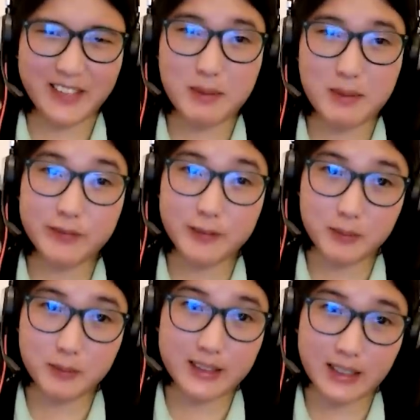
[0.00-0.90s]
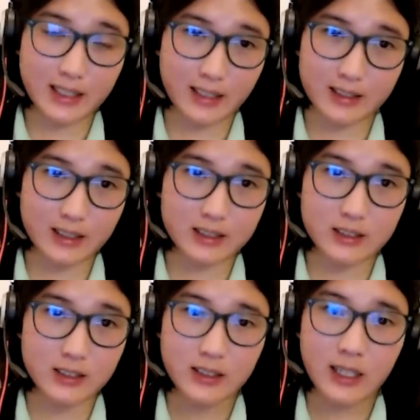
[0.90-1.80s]
mean, for me, I think
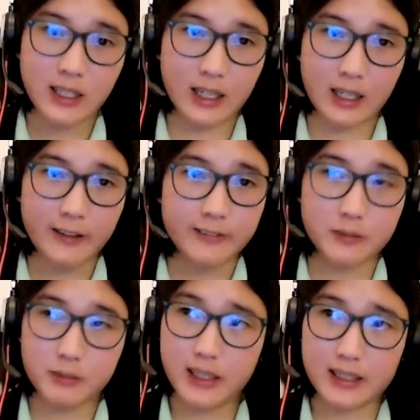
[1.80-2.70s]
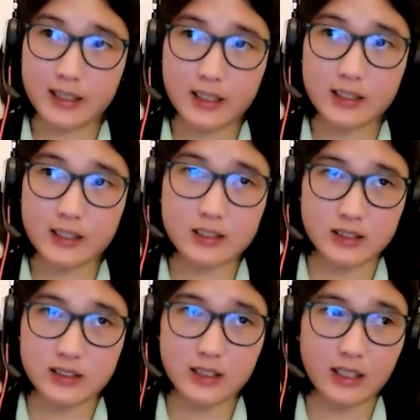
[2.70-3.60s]
this. I, for me, I think
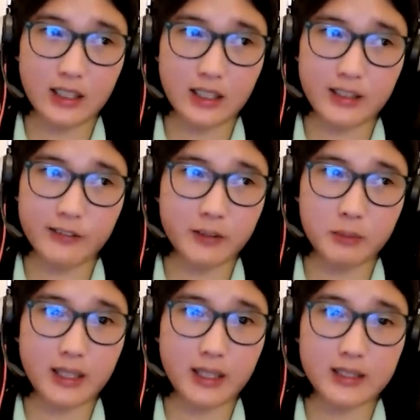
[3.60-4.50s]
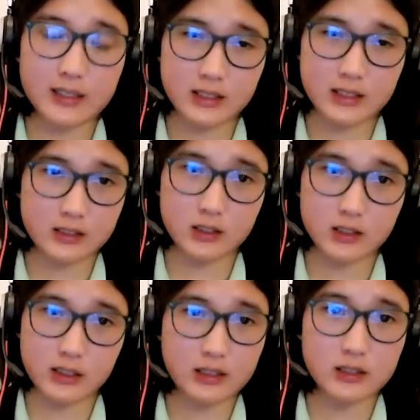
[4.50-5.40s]
this it, for me, I think this is a
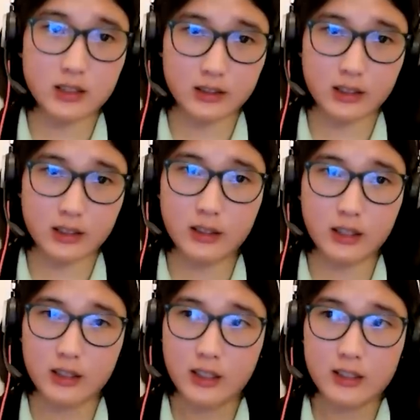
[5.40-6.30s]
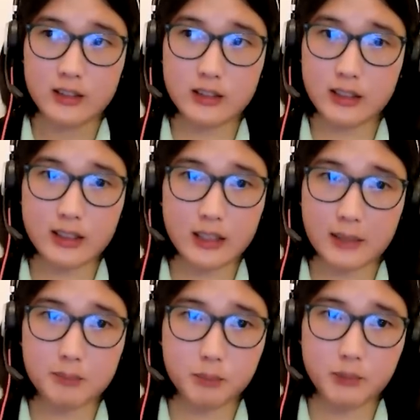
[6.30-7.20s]
journey that started not not any
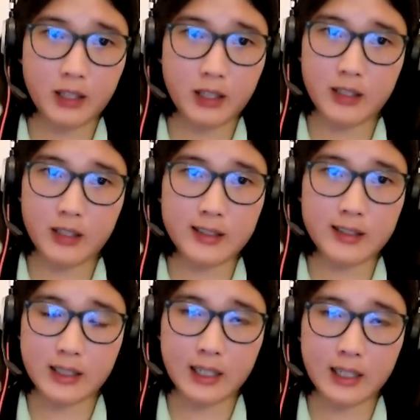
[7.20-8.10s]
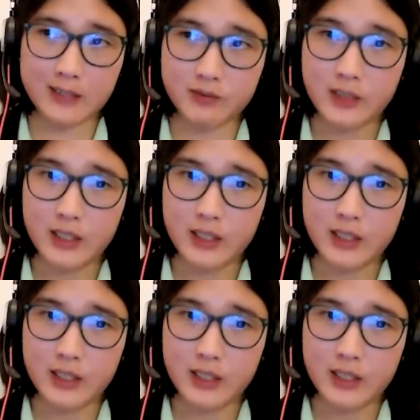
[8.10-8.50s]
time not, not any time